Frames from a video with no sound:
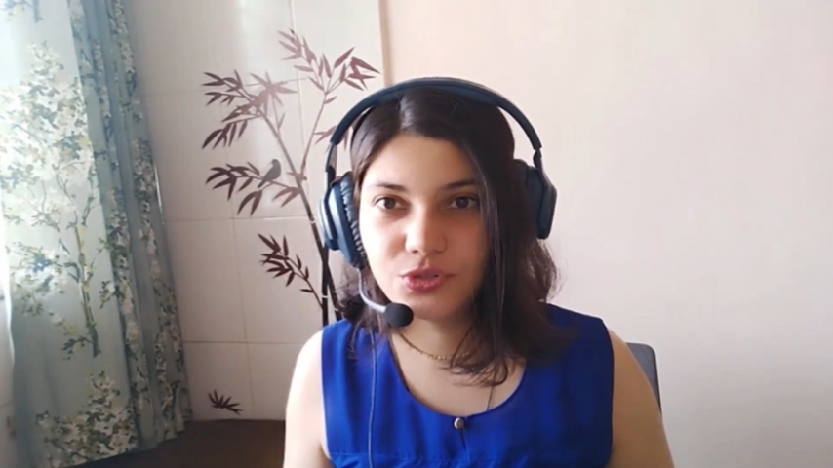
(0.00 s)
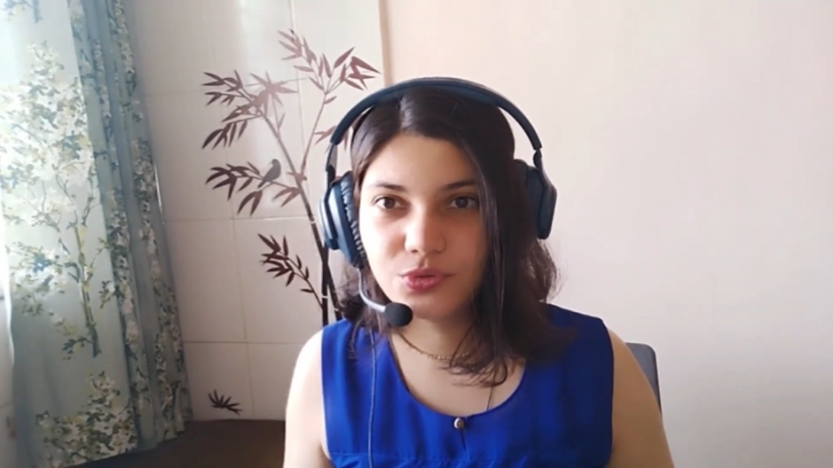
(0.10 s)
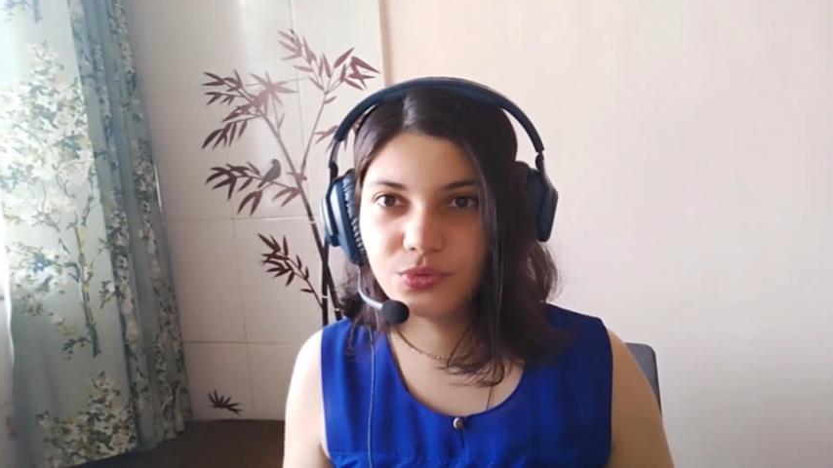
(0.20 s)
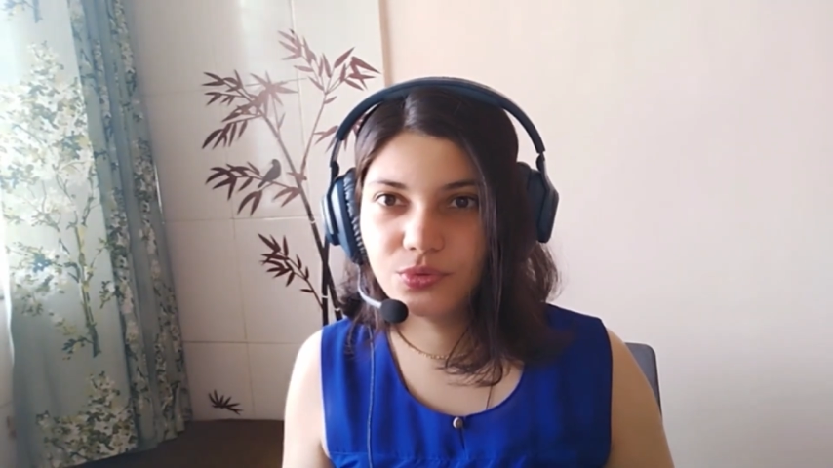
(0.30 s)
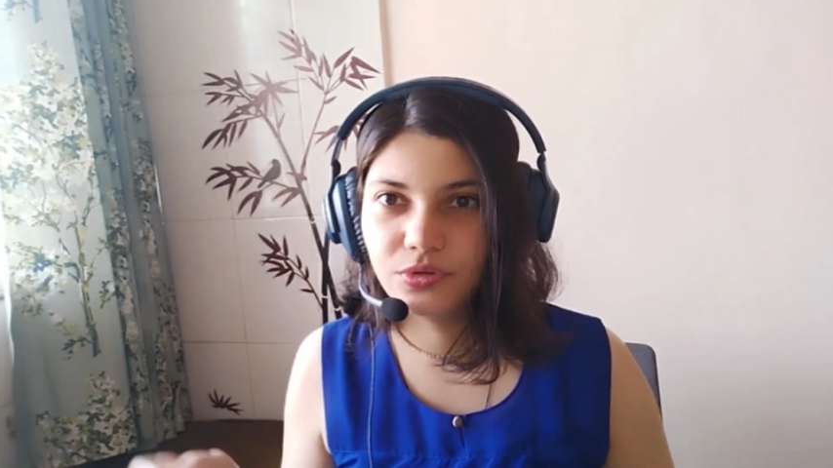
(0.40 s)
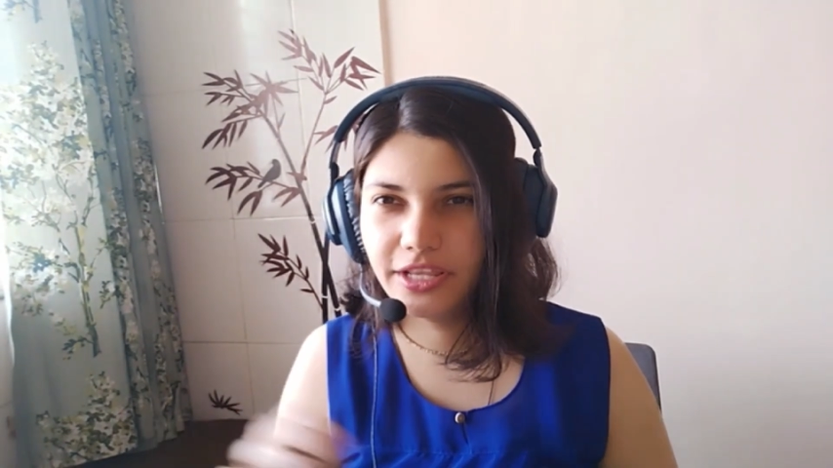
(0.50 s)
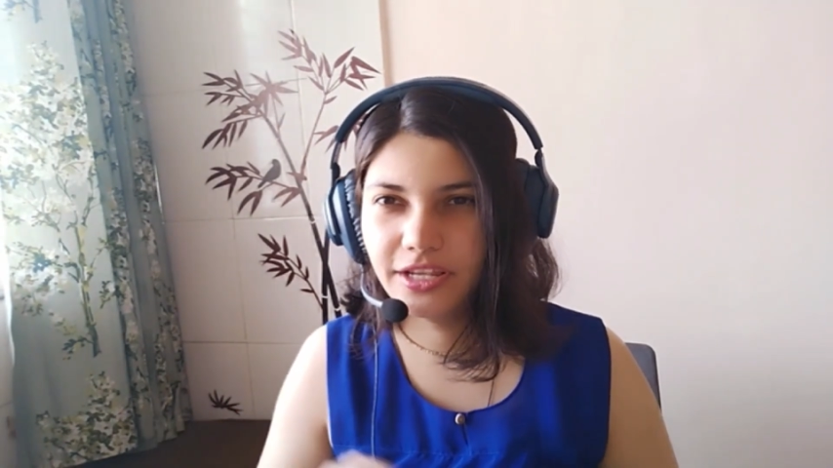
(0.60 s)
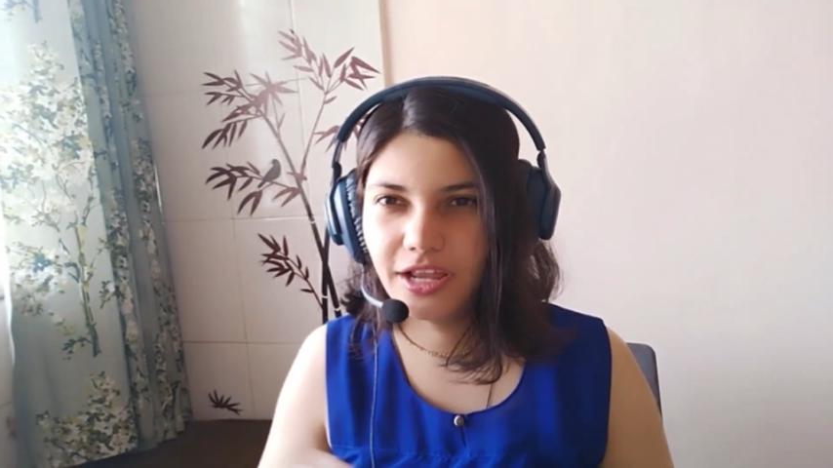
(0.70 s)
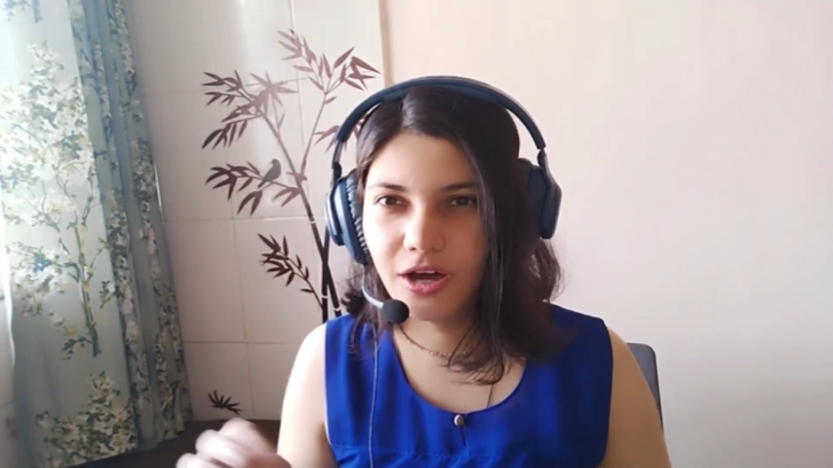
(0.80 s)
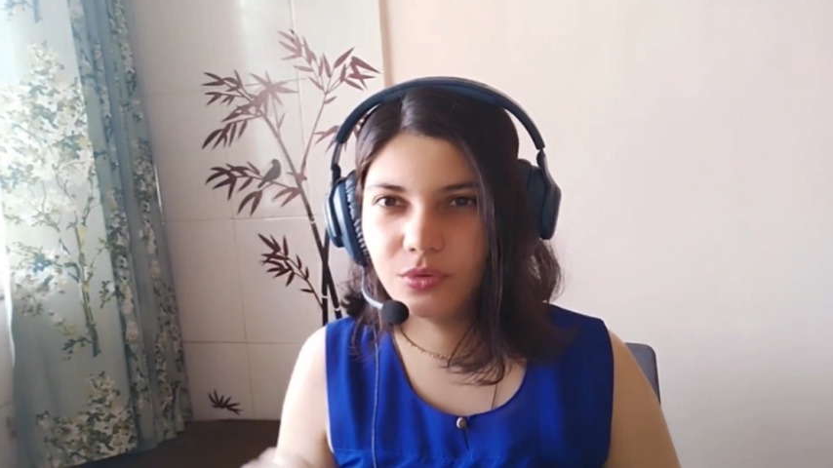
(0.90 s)
to
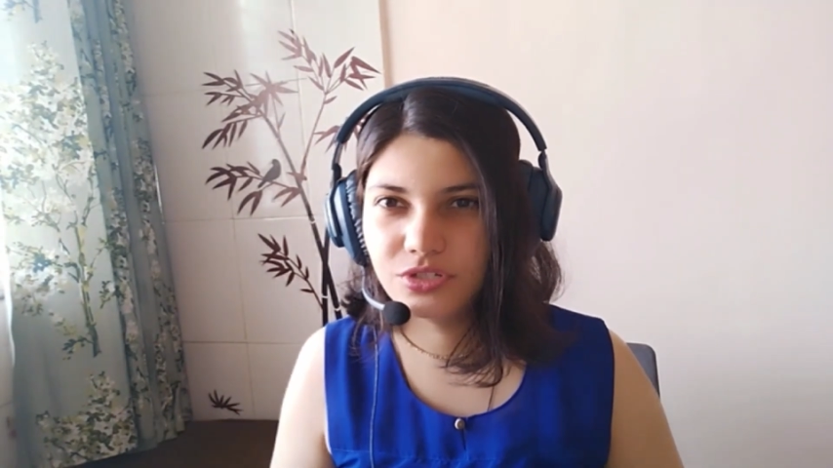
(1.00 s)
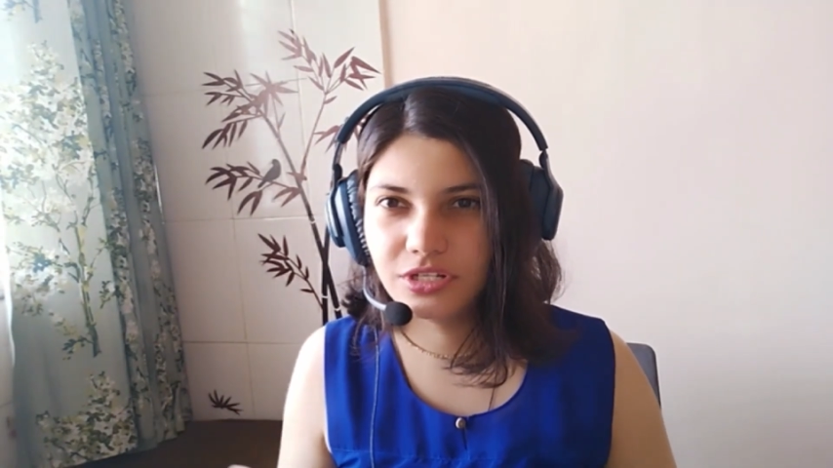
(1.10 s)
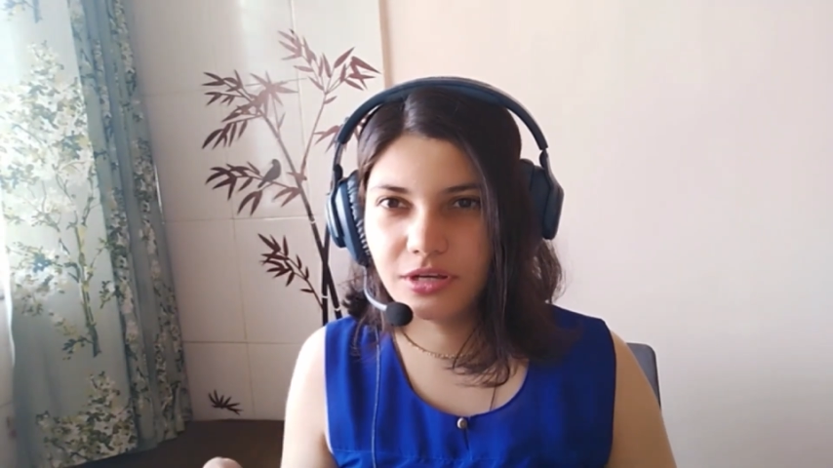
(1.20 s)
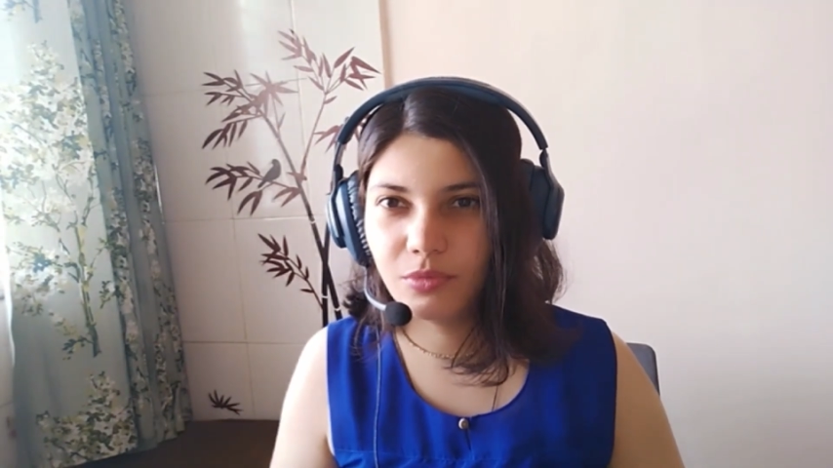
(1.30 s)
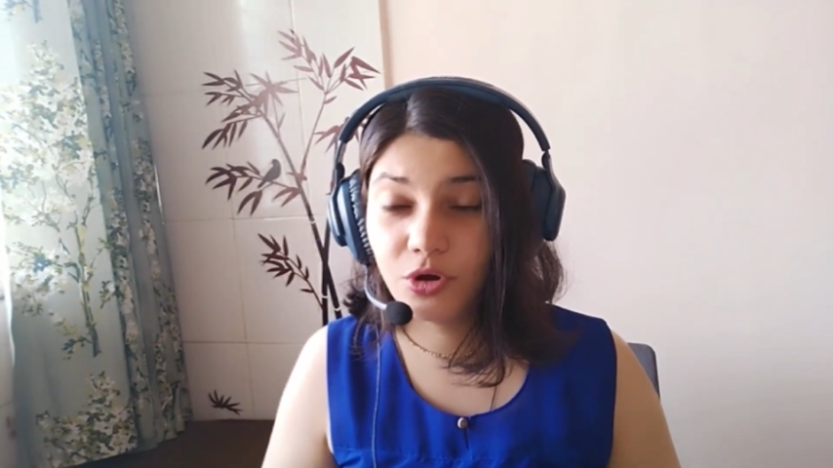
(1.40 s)
clean out some